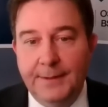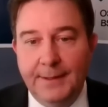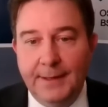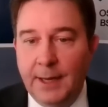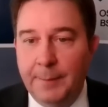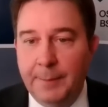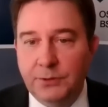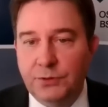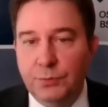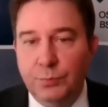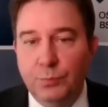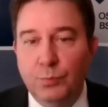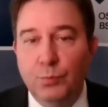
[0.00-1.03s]
and how much
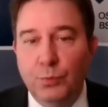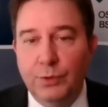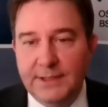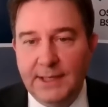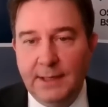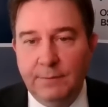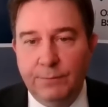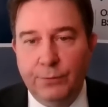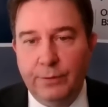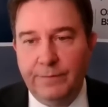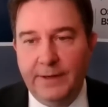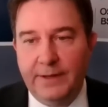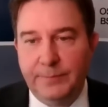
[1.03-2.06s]
to retain for
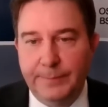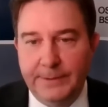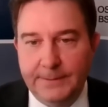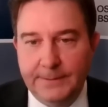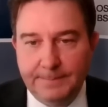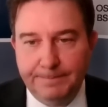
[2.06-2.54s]
investment.